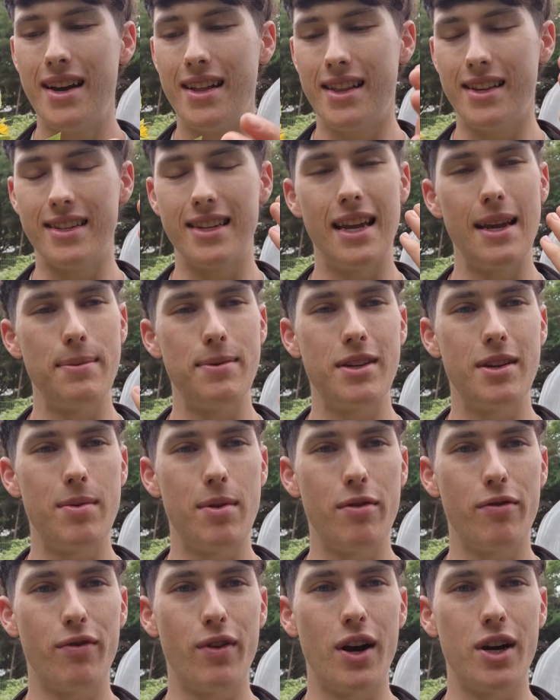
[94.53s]
This keeps them
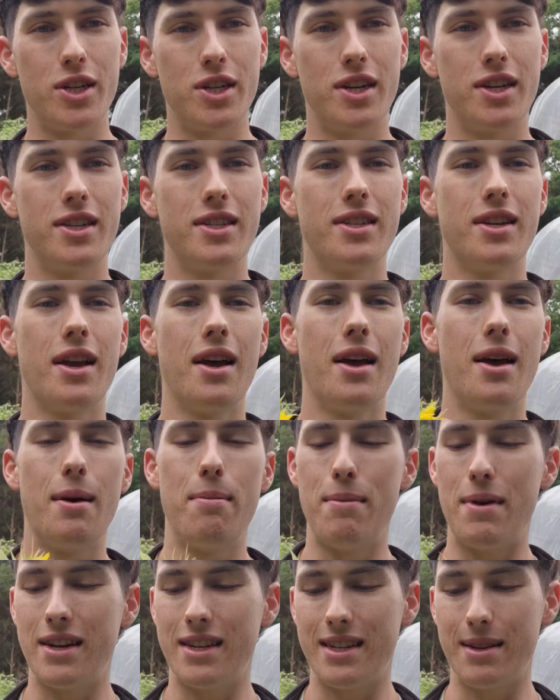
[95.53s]
the freshest,
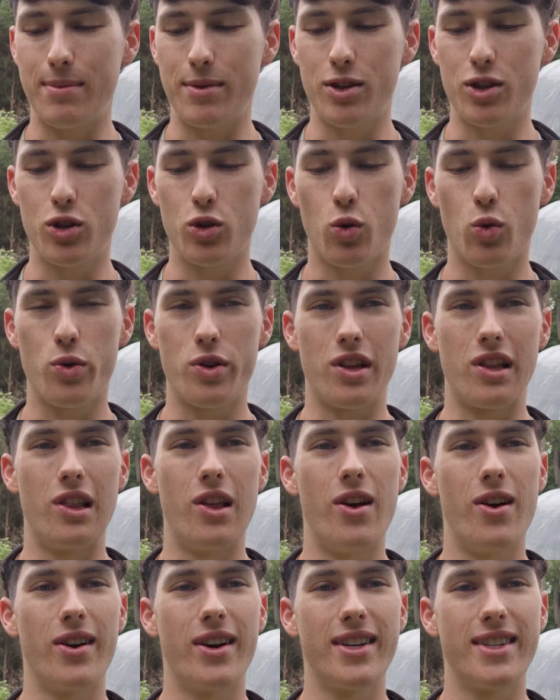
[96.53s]
makes them store the
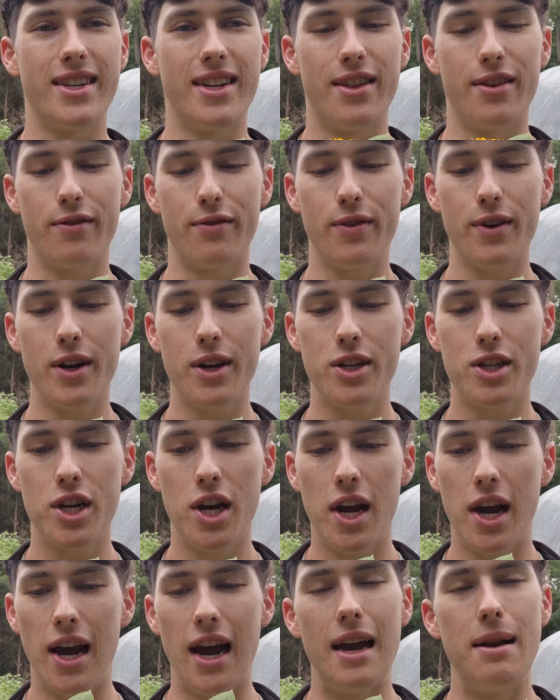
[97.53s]
longest in the fridge,
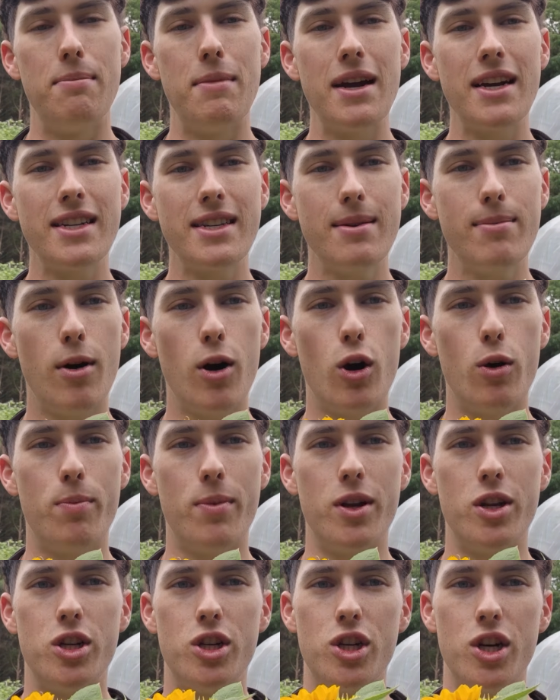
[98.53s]
and makes them
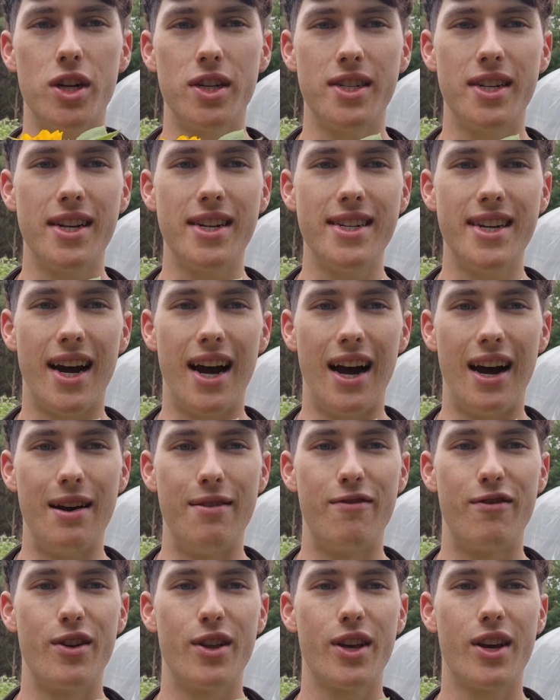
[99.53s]
open just in time
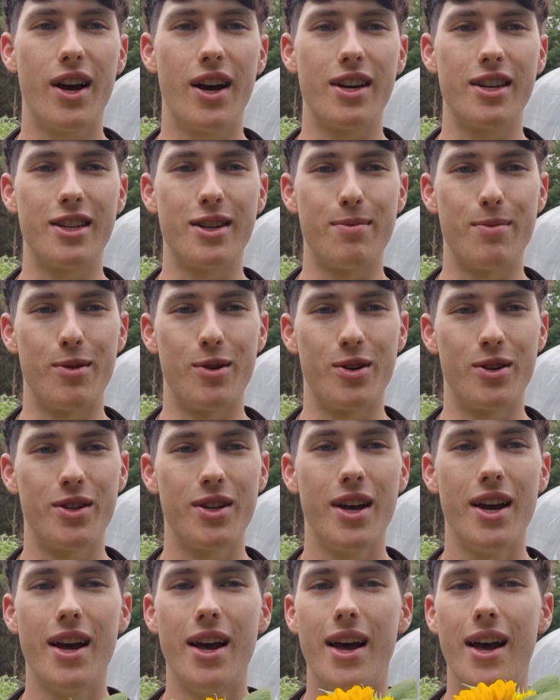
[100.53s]
for the customers
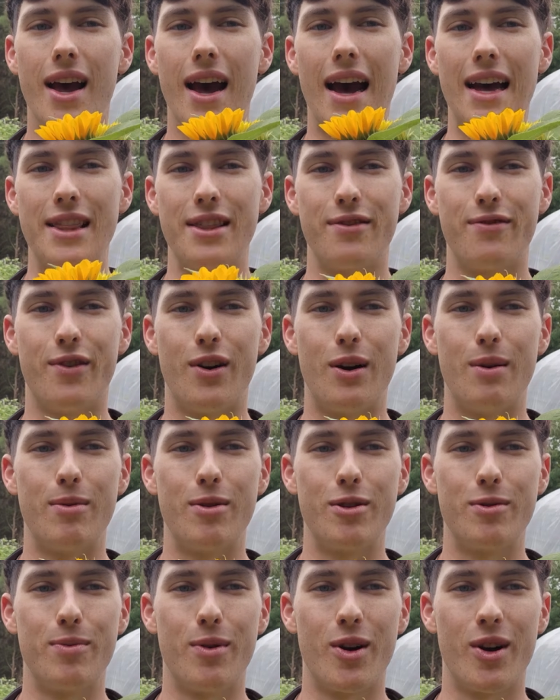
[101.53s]
at the
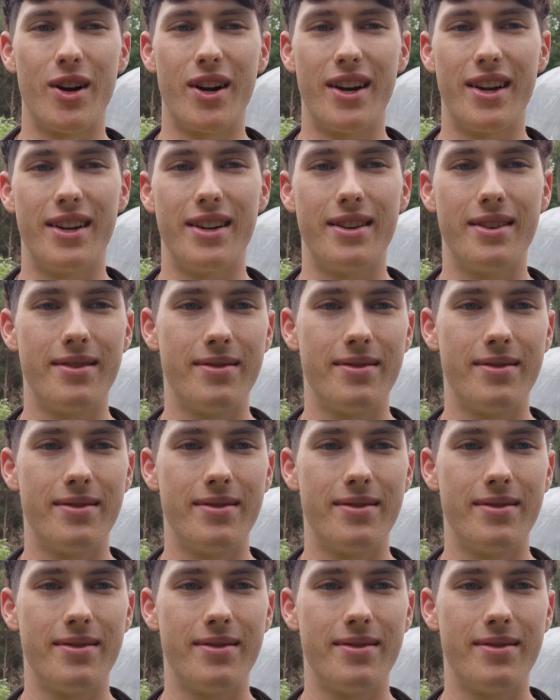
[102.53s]
farmer's market.